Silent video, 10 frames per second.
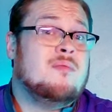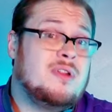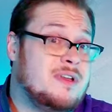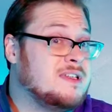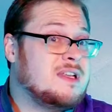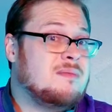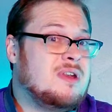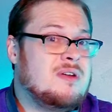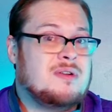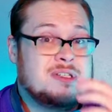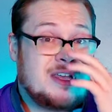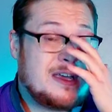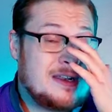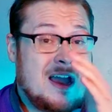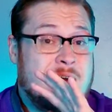please let me know because
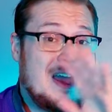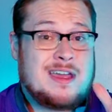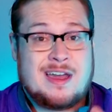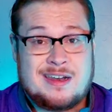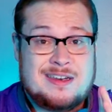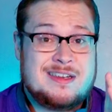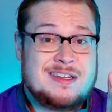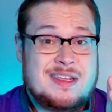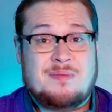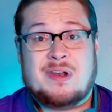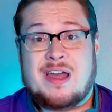like now I kind of need to keep an